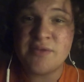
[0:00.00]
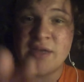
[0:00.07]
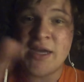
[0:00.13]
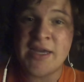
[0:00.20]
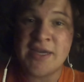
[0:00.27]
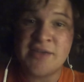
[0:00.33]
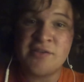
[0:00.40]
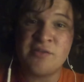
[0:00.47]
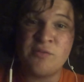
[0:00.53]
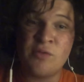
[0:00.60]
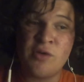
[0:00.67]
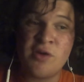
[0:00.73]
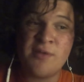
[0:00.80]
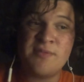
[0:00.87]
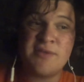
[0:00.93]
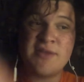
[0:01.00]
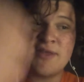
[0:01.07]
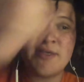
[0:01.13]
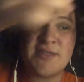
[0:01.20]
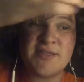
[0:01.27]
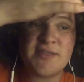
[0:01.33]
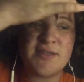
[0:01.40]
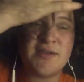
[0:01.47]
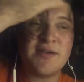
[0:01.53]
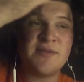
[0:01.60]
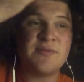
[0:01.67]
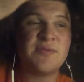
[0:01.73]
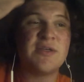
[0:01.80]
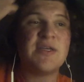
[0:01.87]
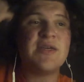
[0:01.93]
I actually woke up to this, it
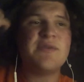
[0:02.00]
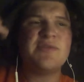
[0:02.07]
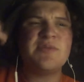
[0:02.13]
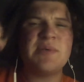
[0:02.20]
was